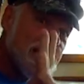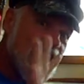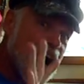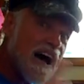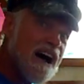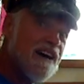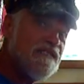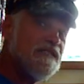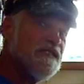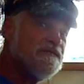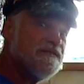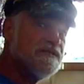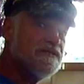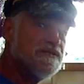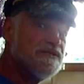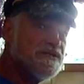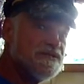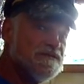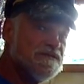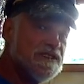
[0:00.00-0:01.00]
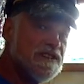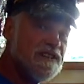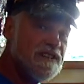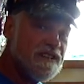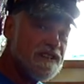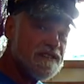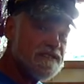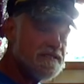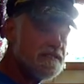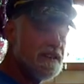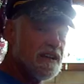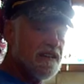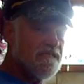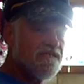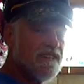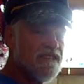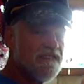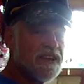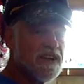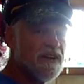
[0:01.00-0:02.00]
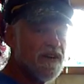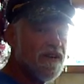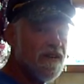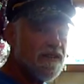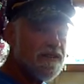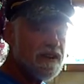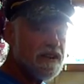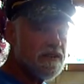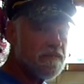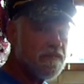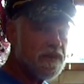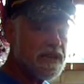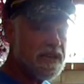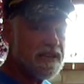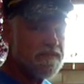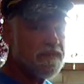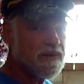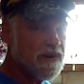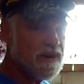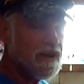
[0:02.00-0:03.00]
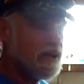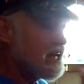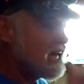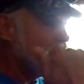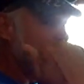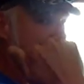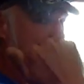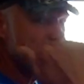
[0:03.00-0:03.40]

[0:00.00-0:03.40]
have a future world where we own other people as